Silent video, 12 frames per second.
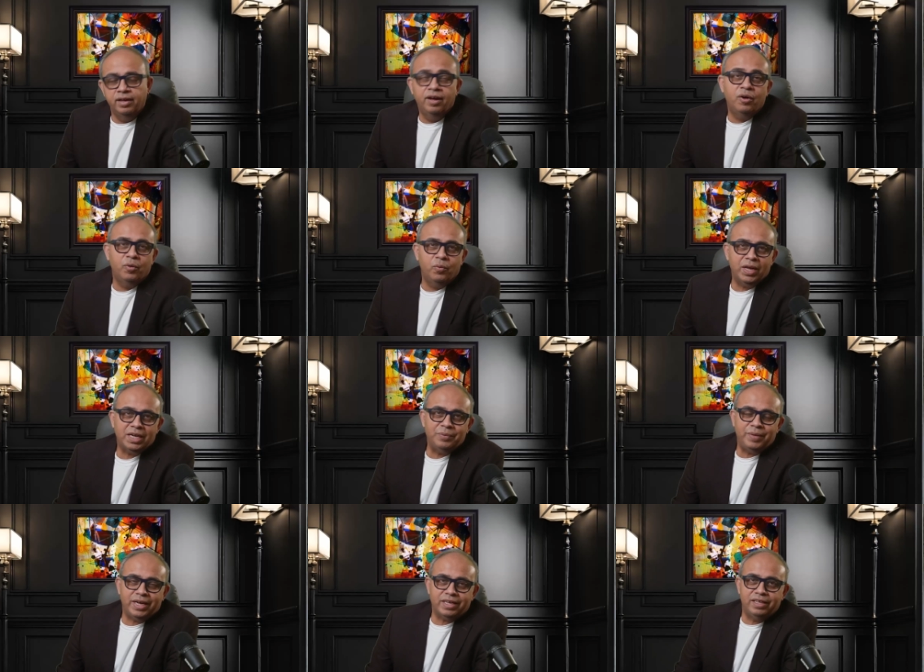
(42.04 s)
Welcome
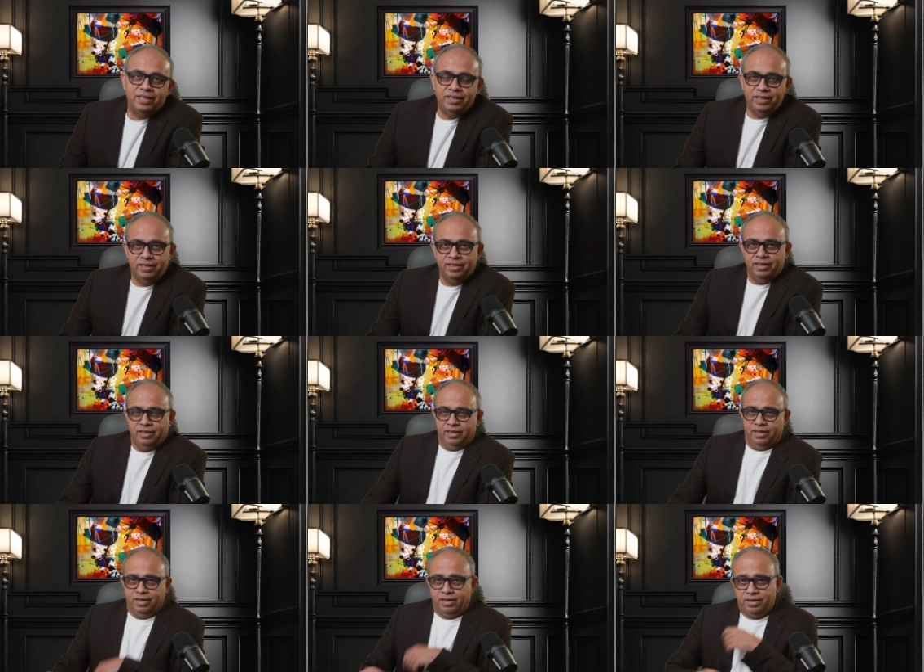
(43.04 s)
back.
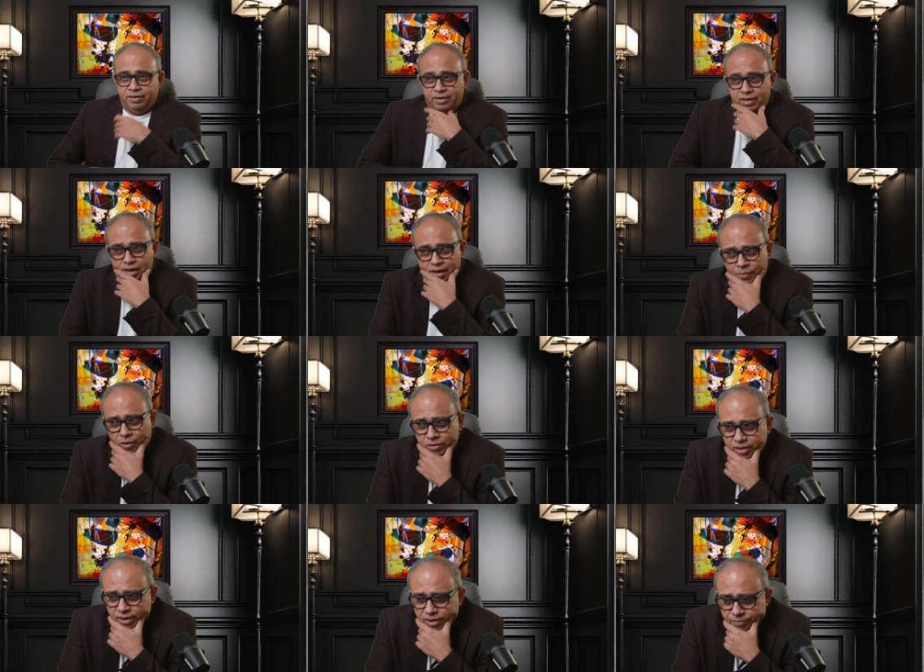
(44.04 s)
Uh, about
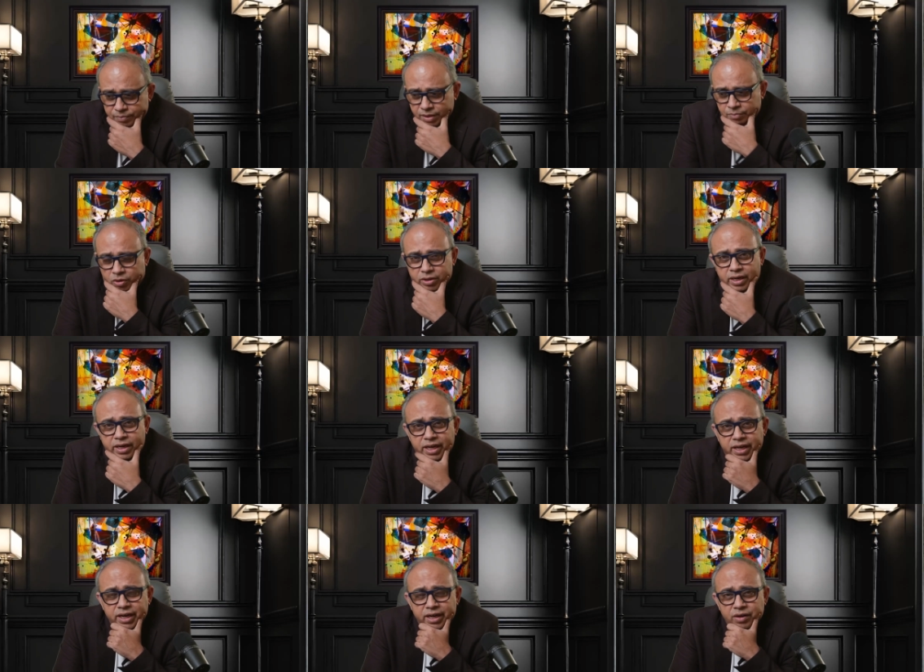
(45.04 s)
um, more than a
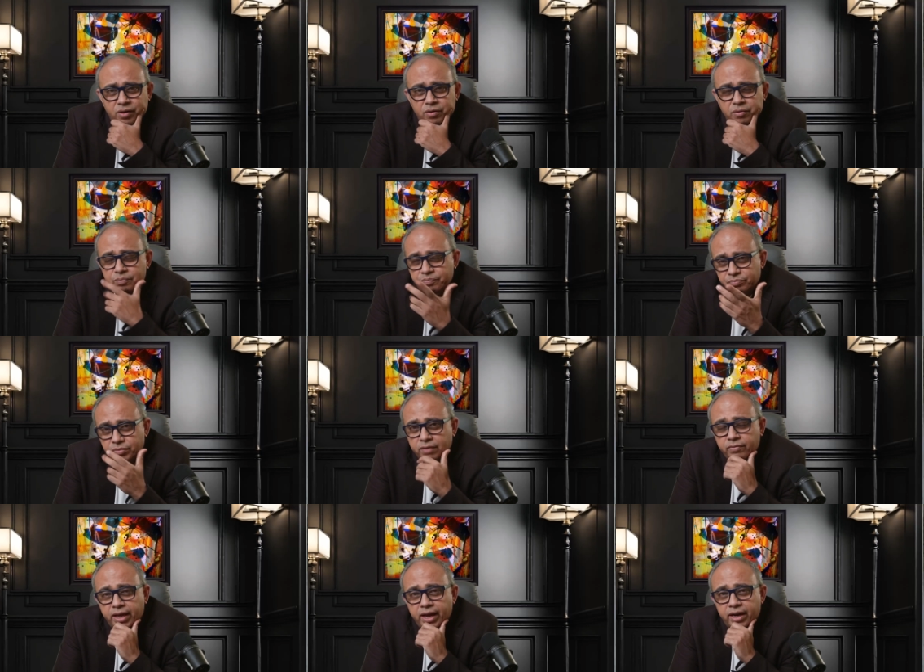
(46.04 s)
decade ago,
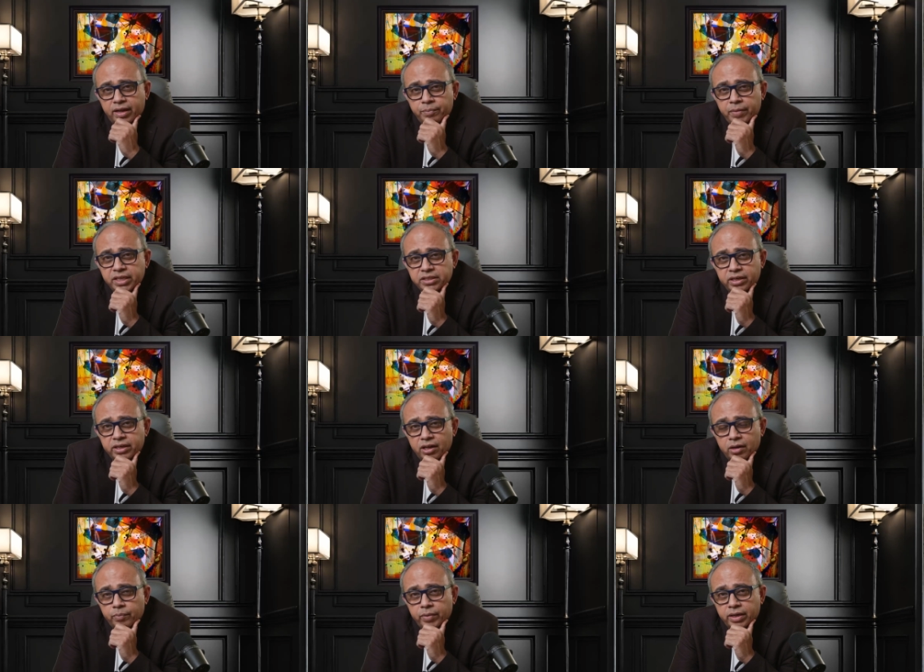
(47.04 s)
we had a major
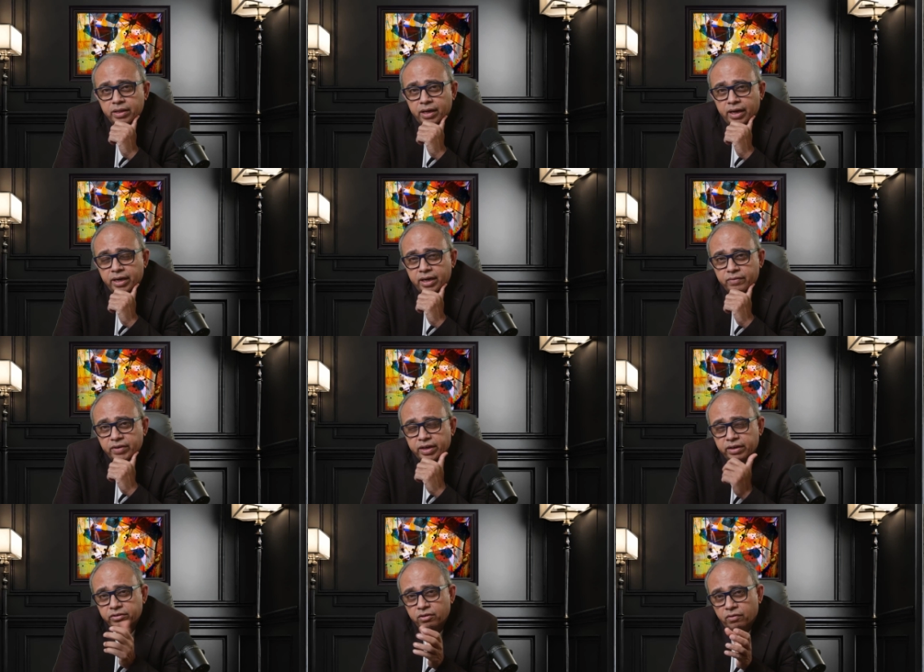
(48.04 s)
development, the
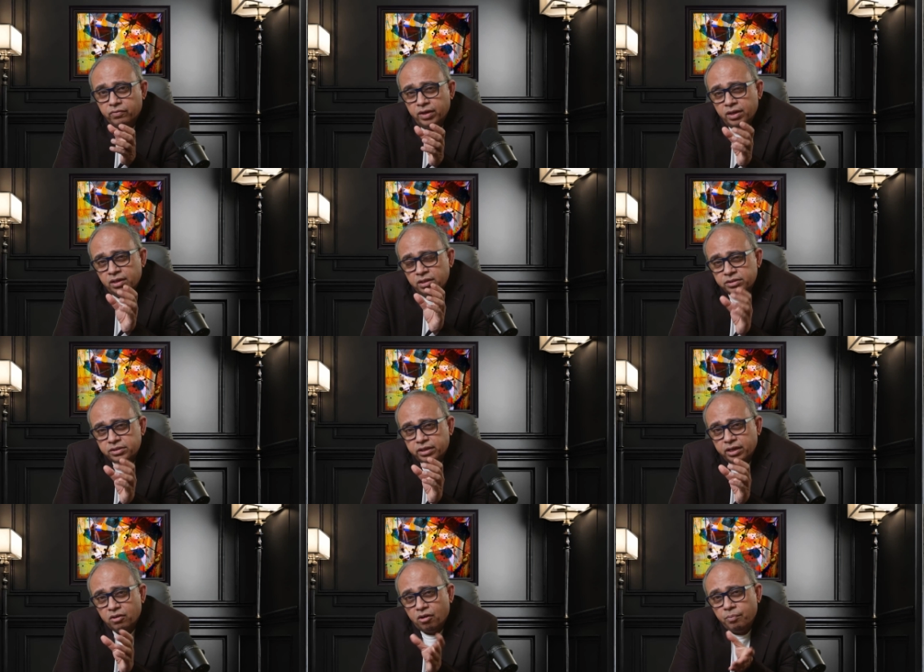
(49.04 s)
identification of certain
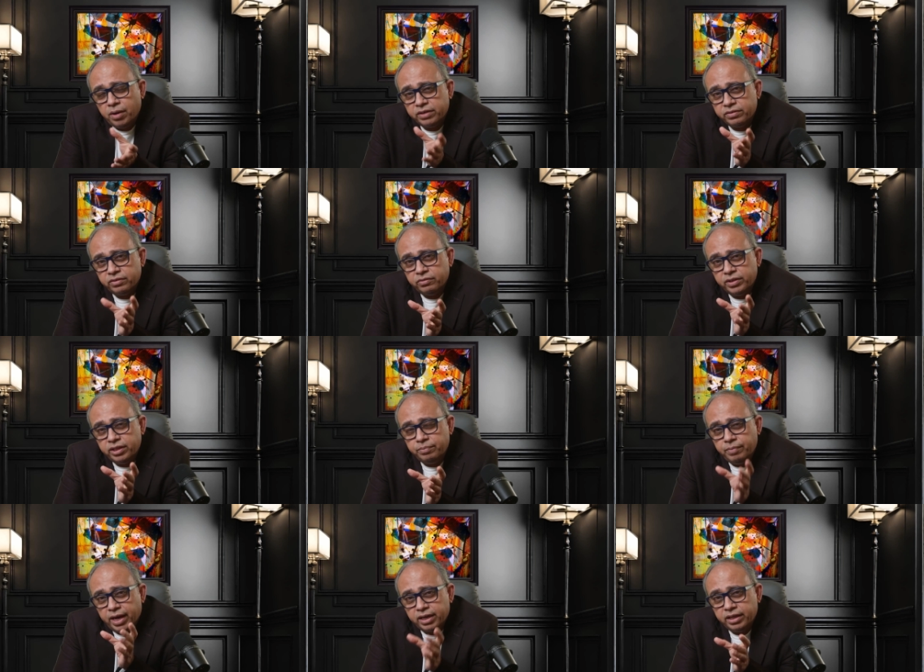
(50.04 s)
complexes within
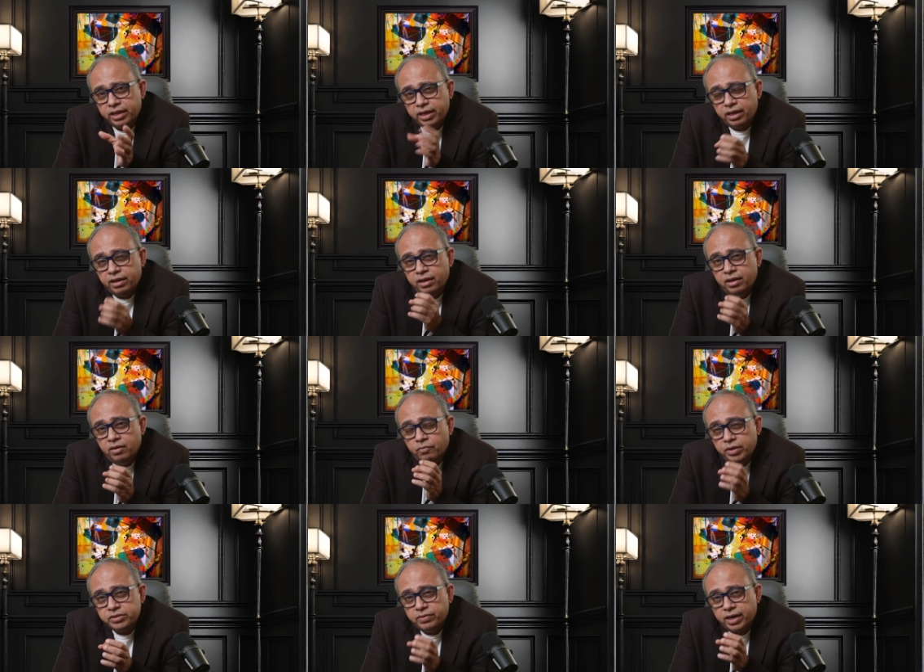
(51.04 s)
bacteria,
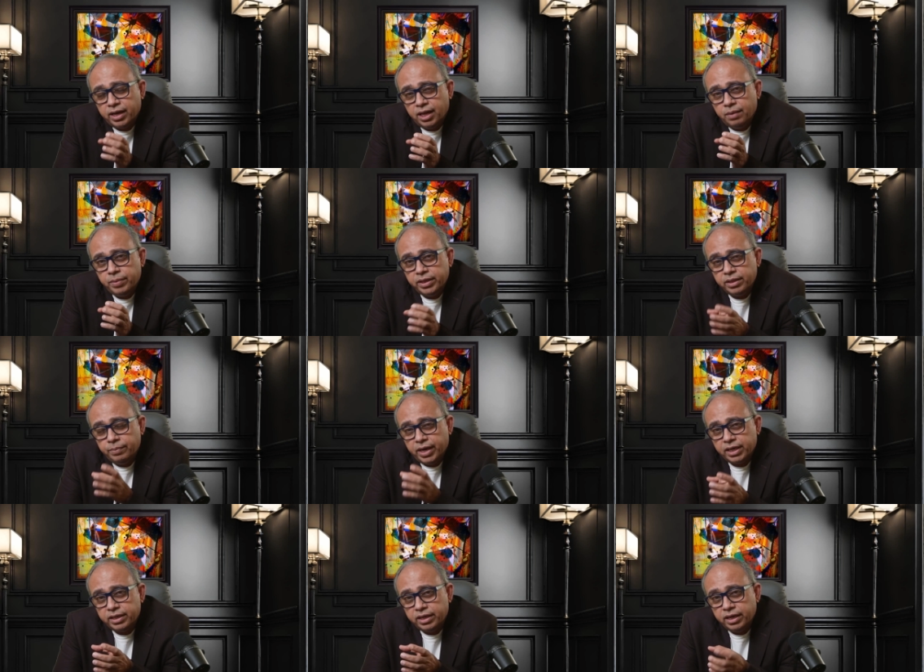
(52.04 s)
which were helping the
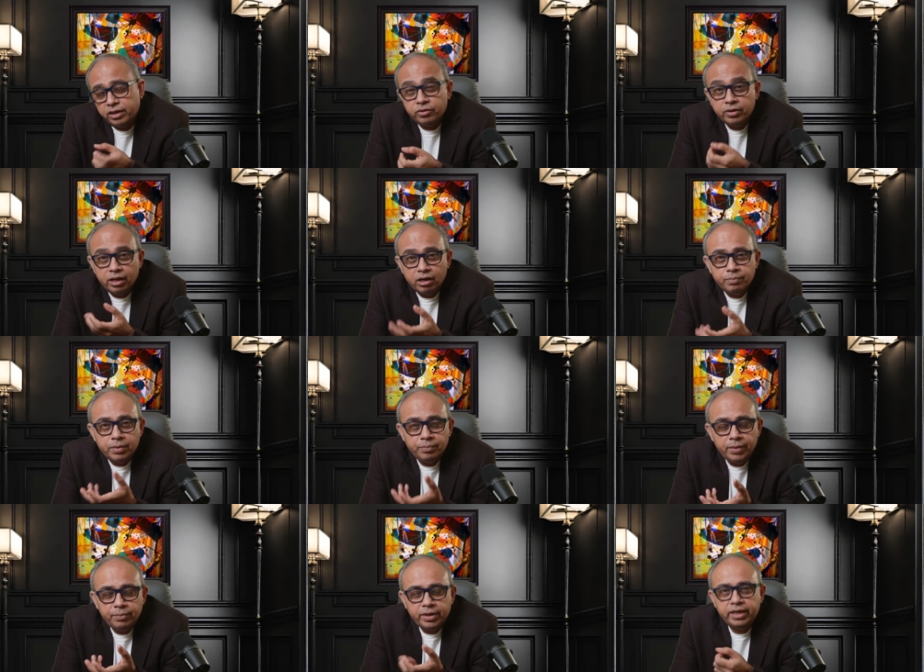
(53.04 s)
bacteria to develop a
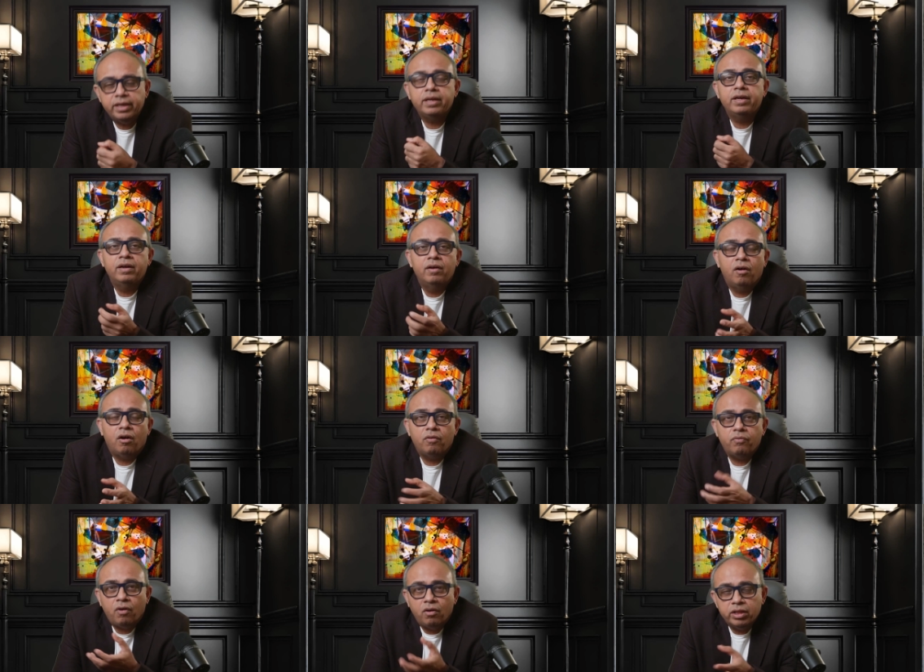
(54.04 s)
memory of
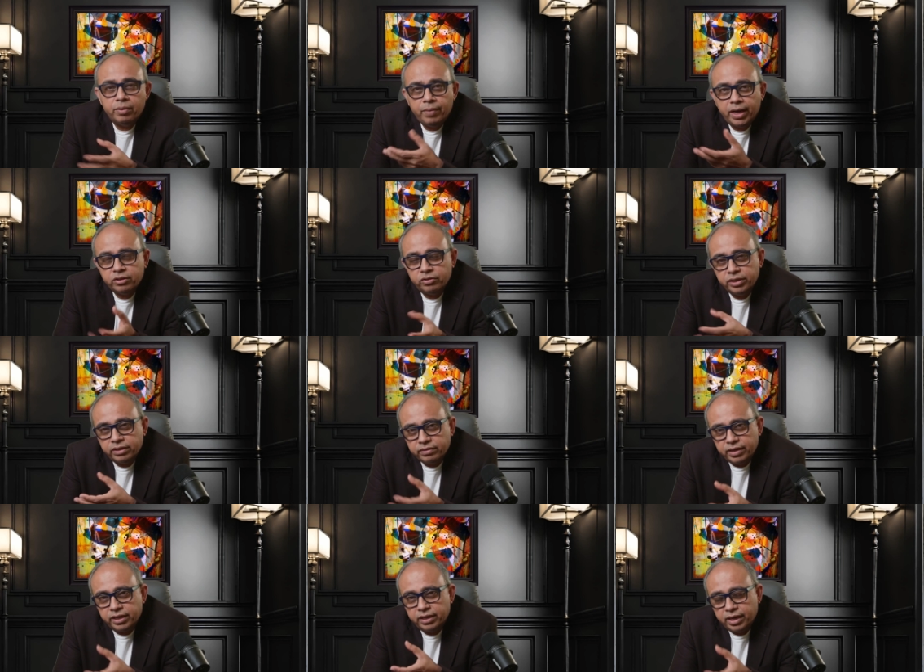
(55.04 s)
all the pathogens
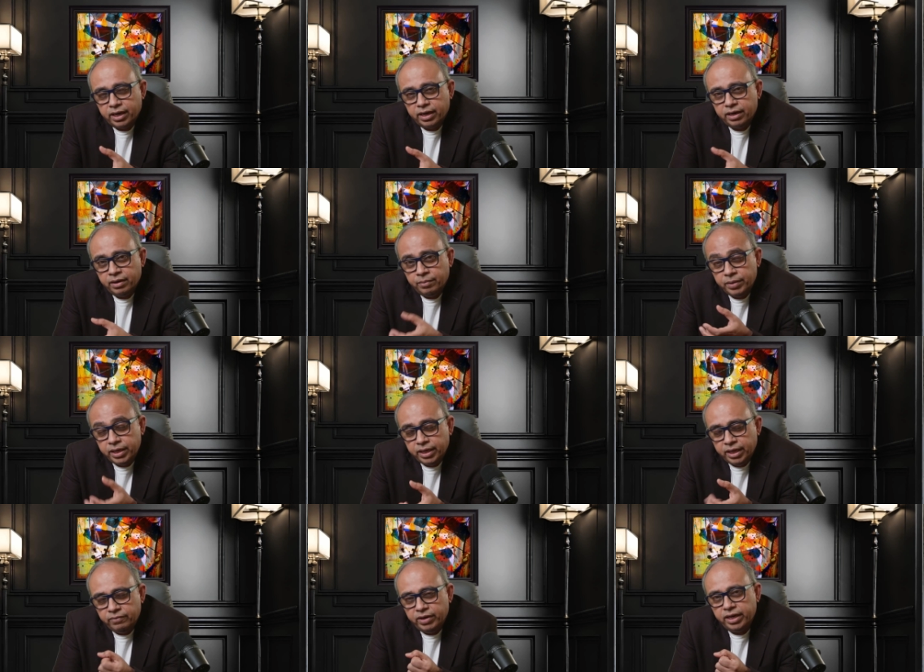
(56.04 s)
that it had uh, been
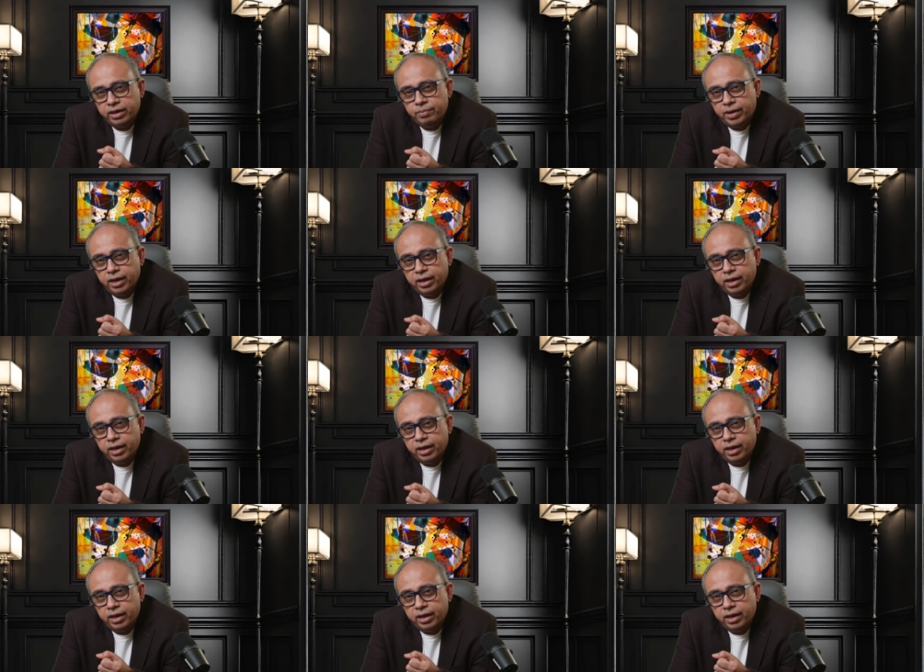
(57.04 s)
invaded by